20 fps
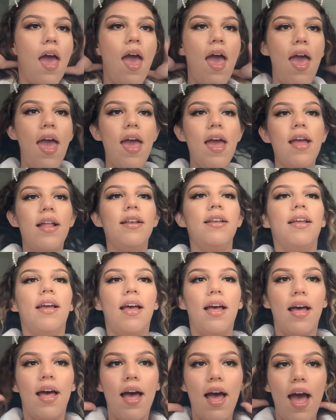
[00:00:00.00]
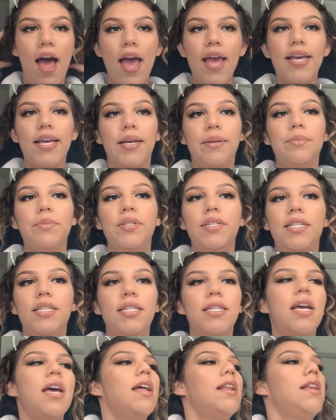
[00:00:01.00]
And I am
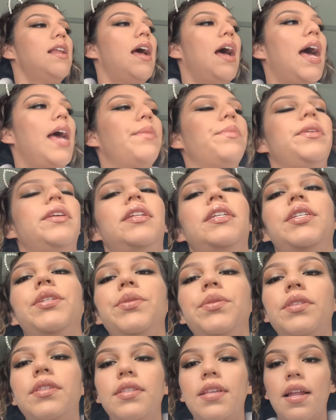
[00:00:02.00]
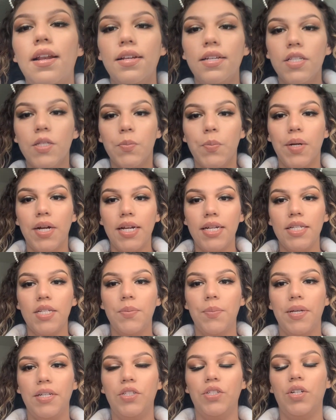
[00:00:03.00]
done. I'm gonna use setting spray to
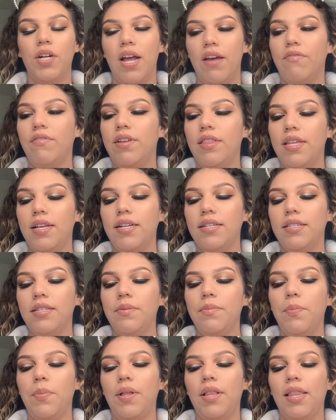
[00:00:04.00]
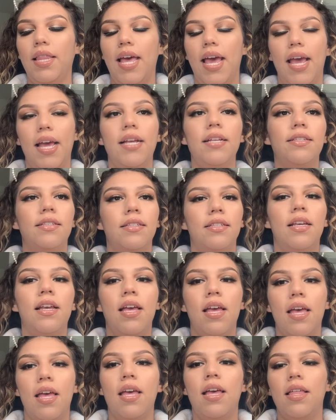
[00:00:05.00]
make sure everything is in place.
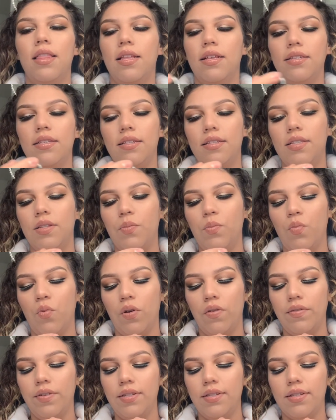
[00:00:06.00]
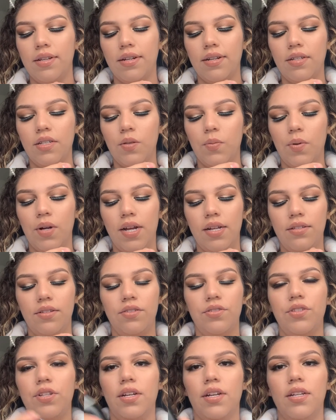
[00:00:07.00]
This is the Morphe setting spray. It's
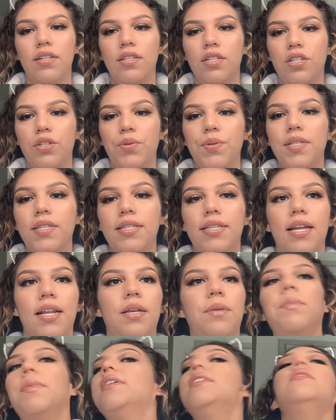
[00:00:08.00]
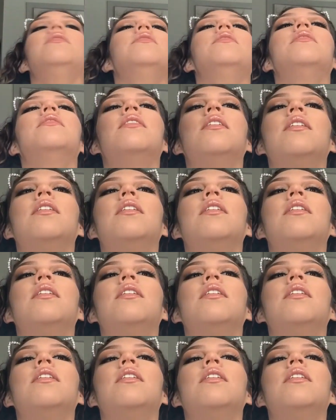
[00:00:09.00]
just a continuous setting mist.